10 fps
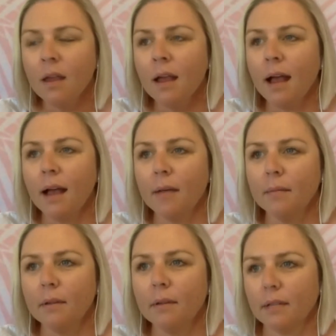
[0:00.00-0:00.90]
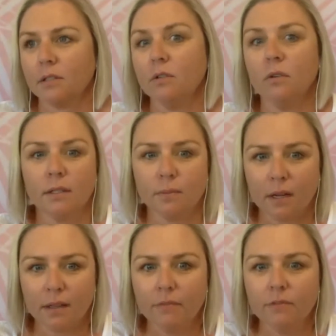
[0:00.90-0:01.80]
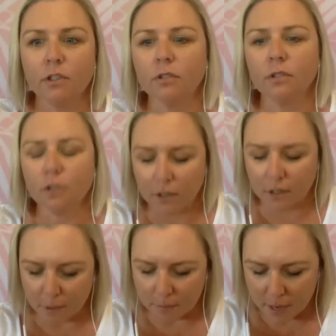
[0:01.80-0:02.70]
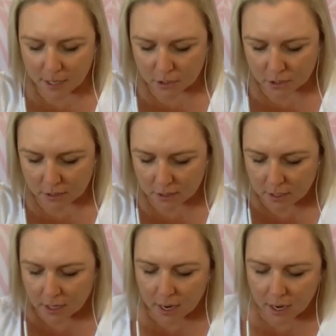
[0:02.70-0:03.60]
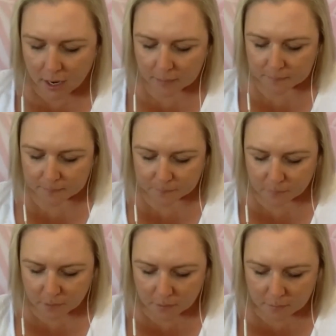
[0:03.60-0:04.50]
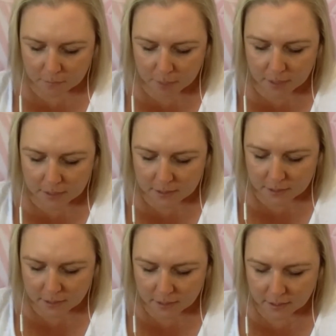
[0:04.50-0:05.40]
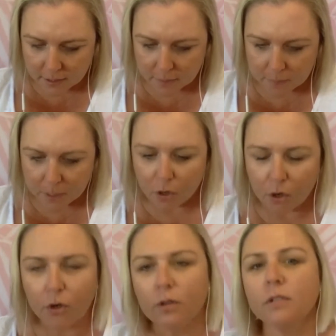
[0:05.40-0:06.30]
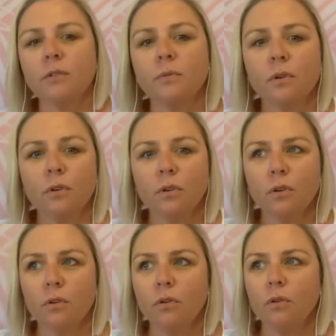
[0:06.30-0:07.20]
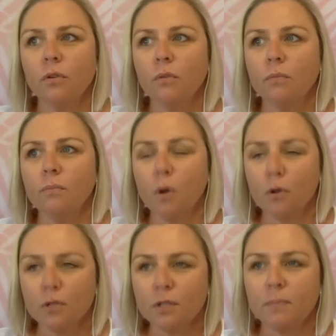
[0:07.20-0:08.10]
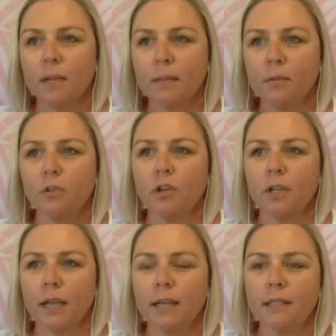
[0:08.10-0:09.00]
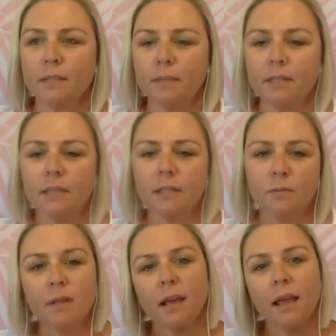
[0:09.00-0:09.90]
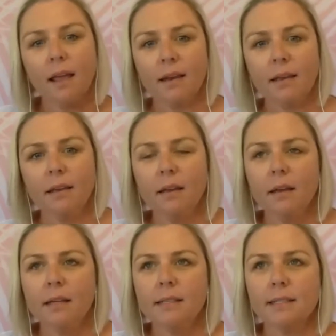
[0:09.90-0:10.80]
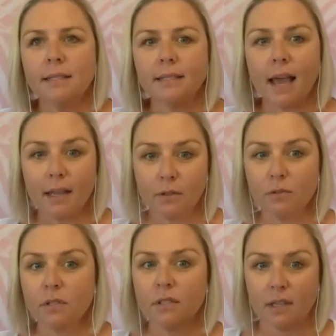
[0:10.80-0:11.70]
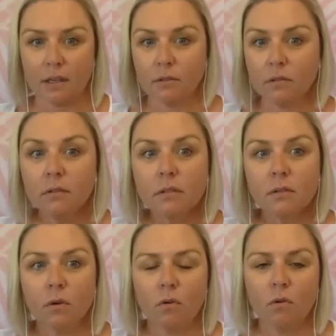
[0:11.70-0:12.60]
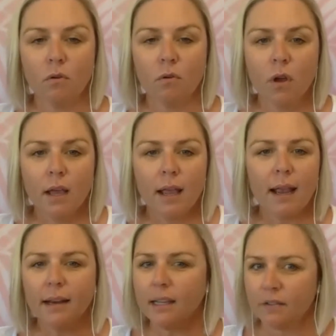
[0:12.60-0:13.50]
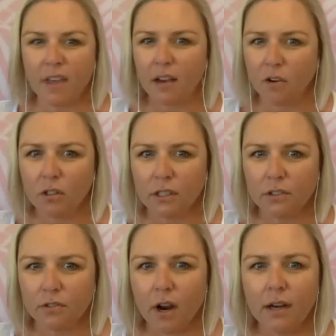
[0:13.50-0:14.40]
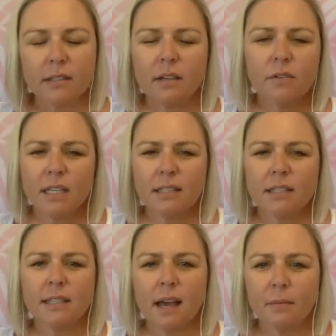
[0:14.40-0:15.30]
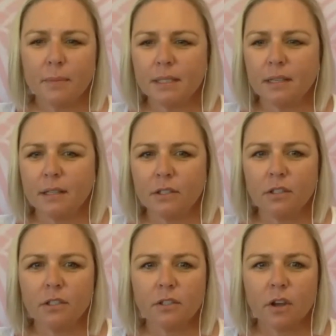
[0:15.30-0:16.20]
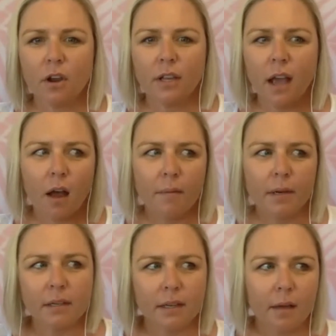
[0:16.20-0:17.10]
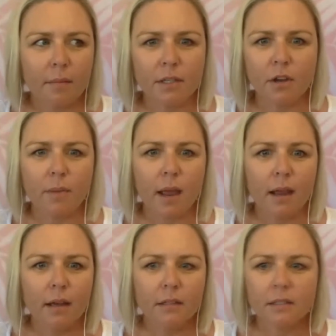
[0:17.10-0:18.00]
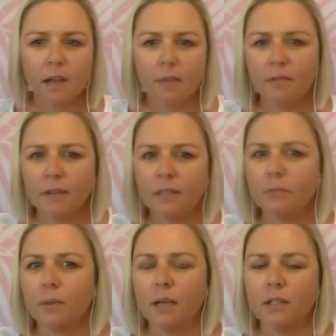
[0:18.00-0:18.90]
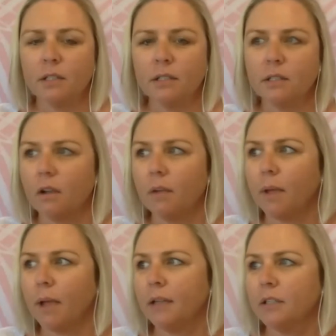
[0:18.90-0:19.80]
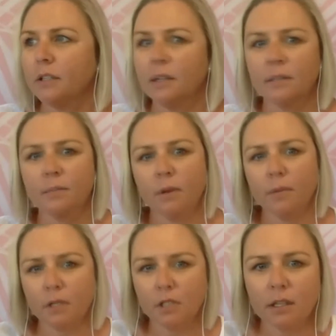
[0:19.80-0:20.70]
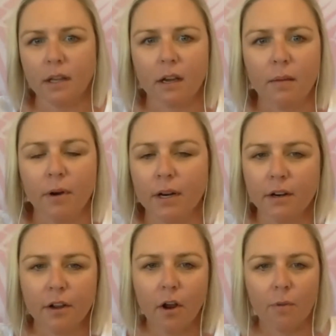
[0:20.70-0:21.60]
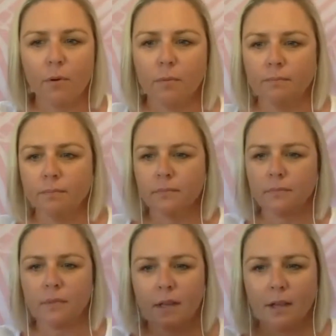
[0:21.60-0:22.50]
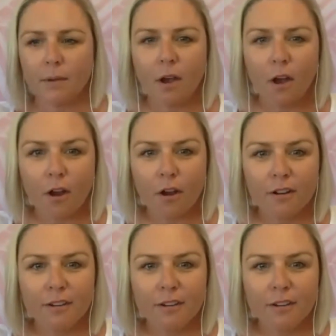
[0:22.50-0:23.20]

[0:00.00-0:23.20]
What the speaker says: And that's cool. That's what I love to do. It's totally my passion. But because most people don't get into business with any sales skills or any of that knowledge, right? It's so easy to start a business. You just go, yeah, I'm going to get my domain and start my Facebook page and Instagram page. And that's pretty much it. Like, I'm ready to go. Boom. Here we go.